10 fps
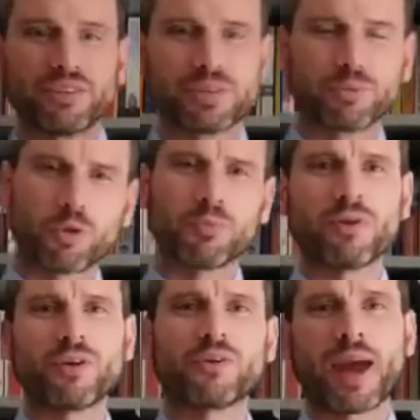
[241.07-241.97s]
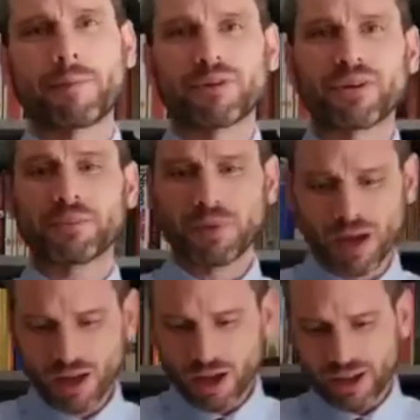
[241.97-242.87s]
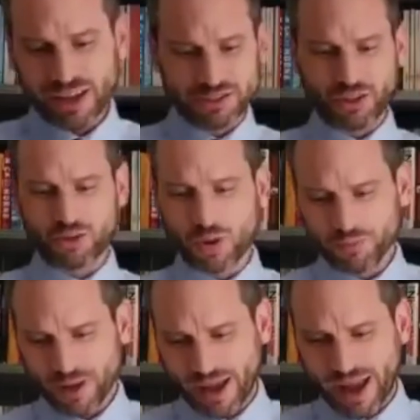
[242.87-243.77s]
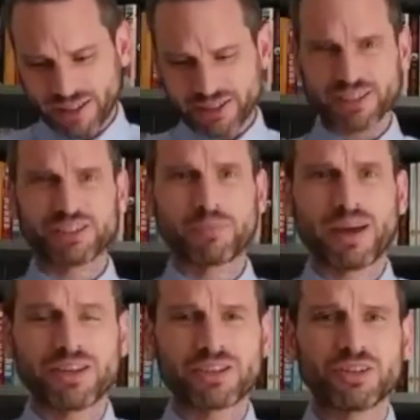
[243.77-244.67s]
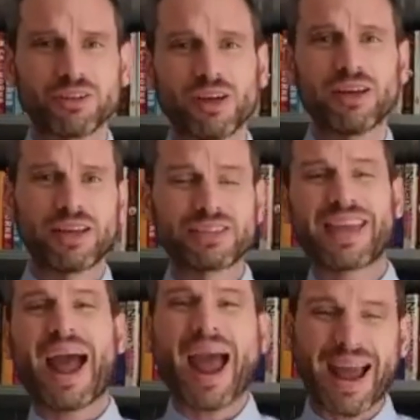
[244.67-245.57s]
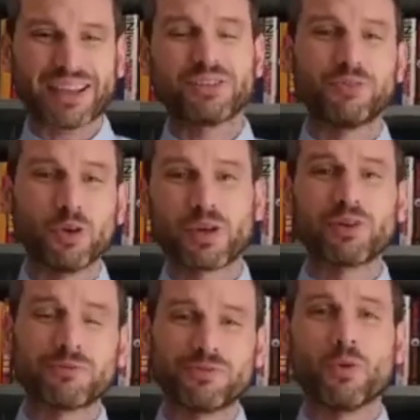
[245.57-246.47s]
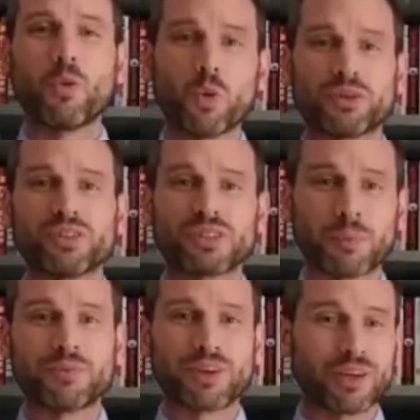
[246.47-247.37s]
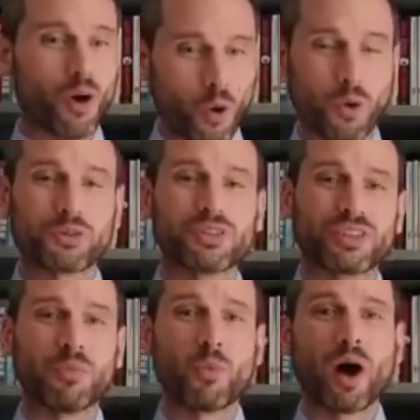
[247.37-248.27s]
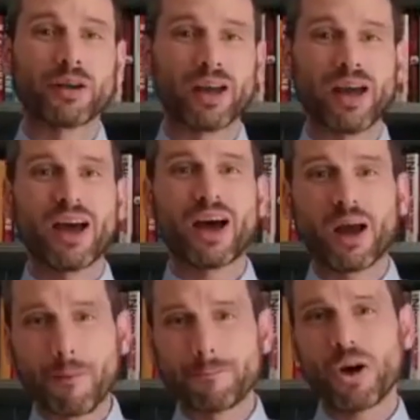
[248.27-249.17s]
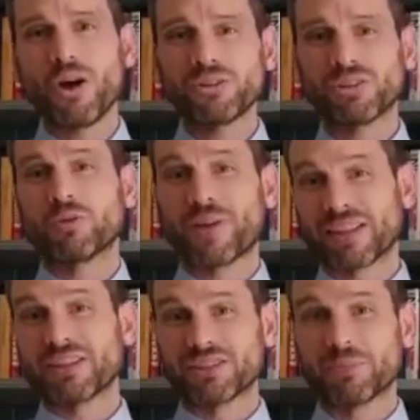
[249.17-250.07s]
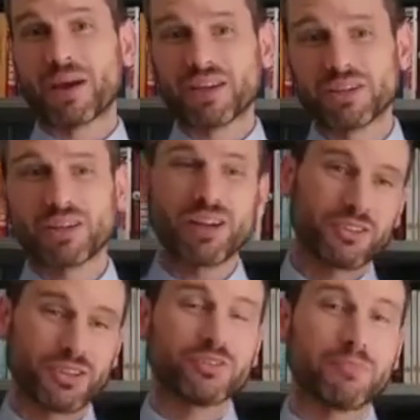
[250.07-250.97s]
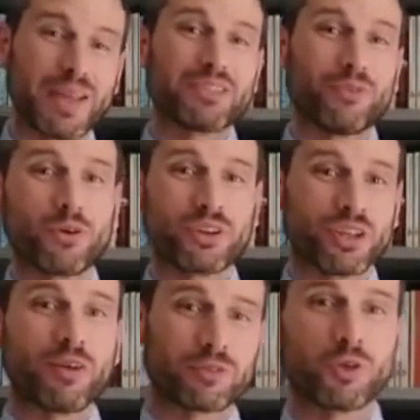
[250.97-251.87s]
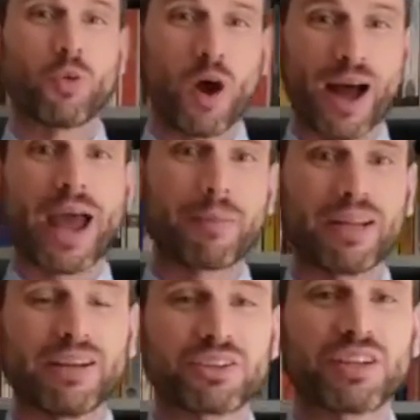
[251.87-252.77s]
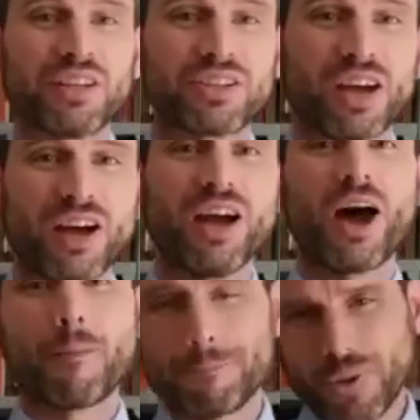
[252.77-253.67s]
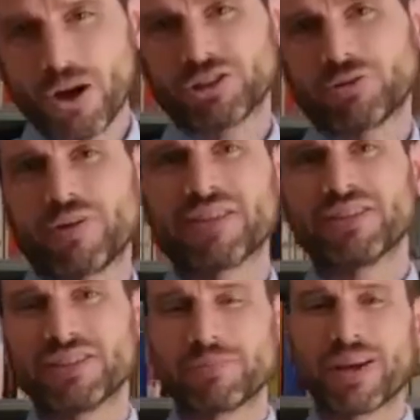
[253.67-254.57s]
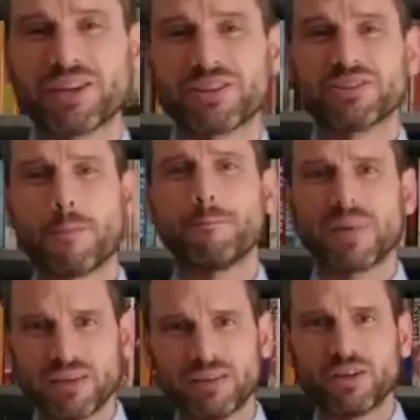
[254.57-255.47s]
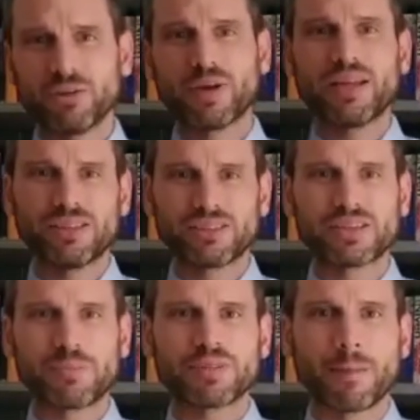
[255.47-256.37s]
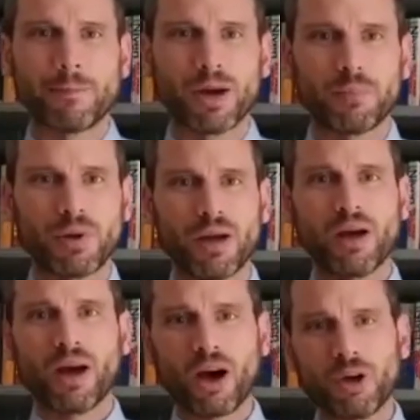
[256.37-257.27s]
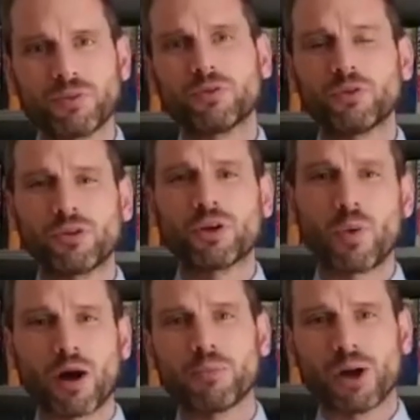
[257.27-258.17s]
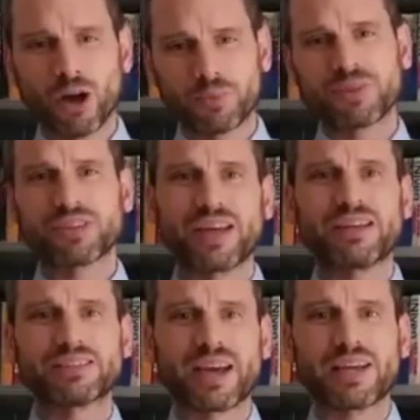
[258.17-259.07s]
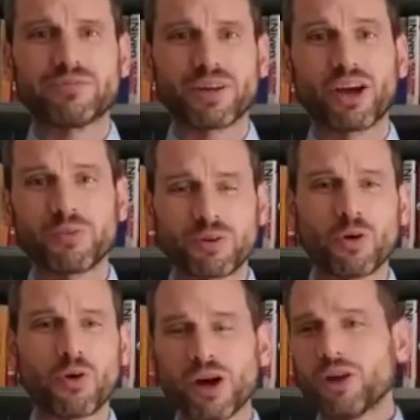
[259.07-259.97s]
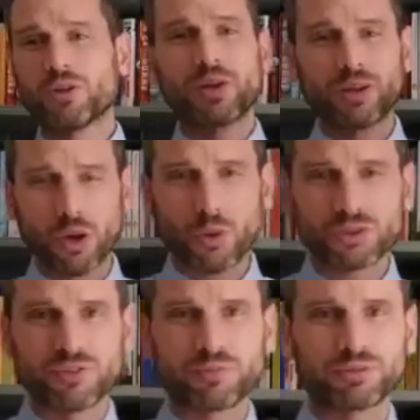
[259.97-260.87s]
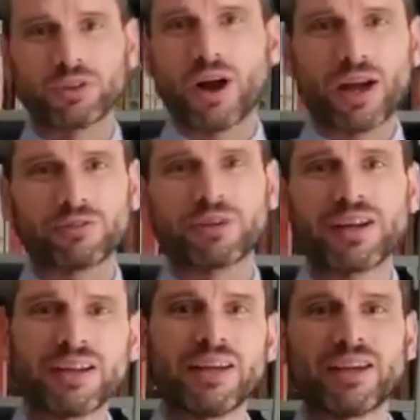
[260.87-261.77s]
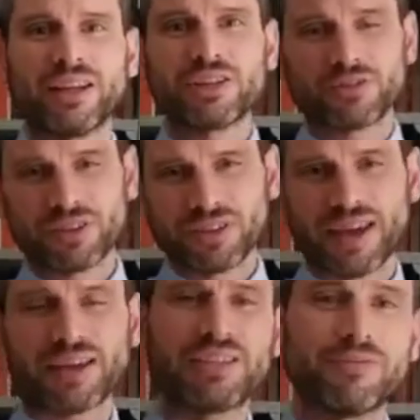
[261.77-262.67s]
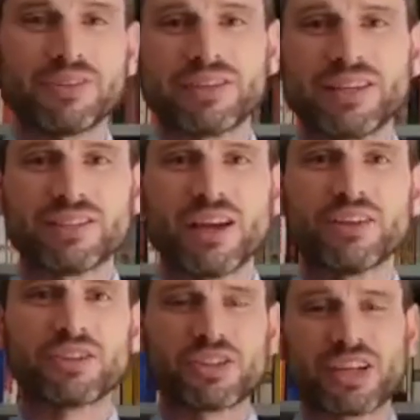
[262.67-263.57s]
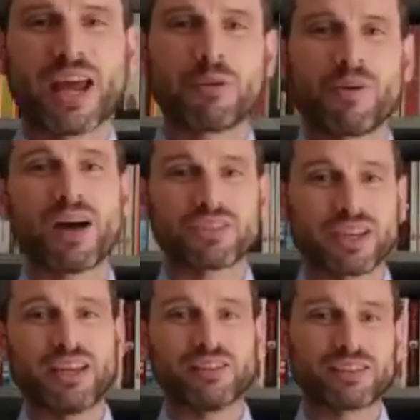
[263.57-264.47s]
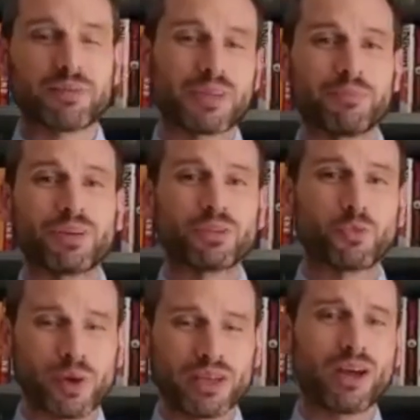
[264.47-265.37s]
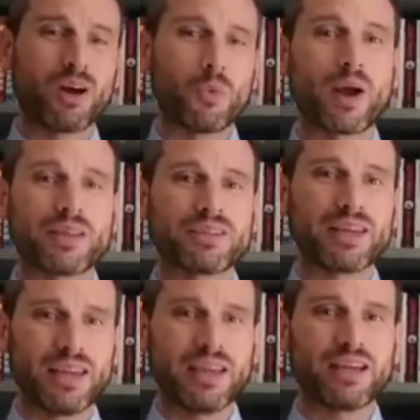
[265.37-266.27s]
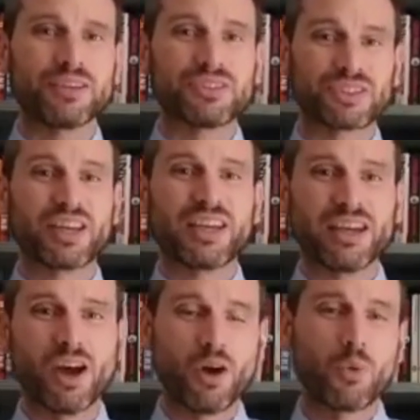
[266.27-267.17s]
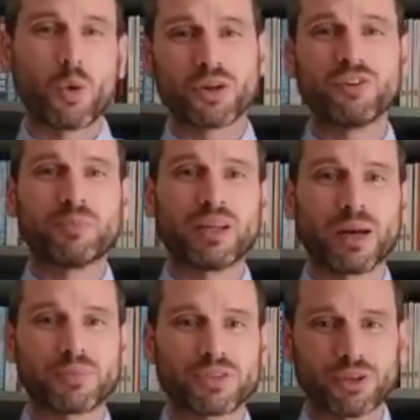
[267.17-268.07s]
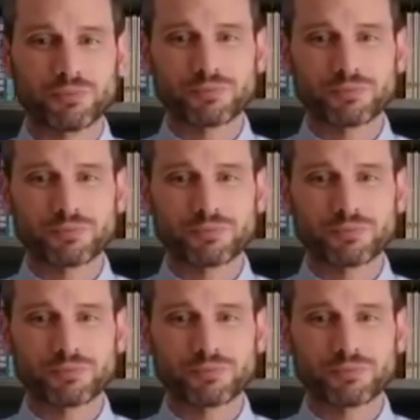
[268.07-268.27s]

to broaden my vocabulary. Here's a good one. Anticipation. It's the act of looking forward to something or to someone. And I'm bursting with anticipation, to use a metaphor, because after all, I am an English teacher. I'm bursting with anticipation to meet you in September. I hope you're all doing well. I hope you're staying safe. And I hope you're doing lots of prior reading and interesting activities to share with us in September, because we can't wait to hear and see what you've been up to.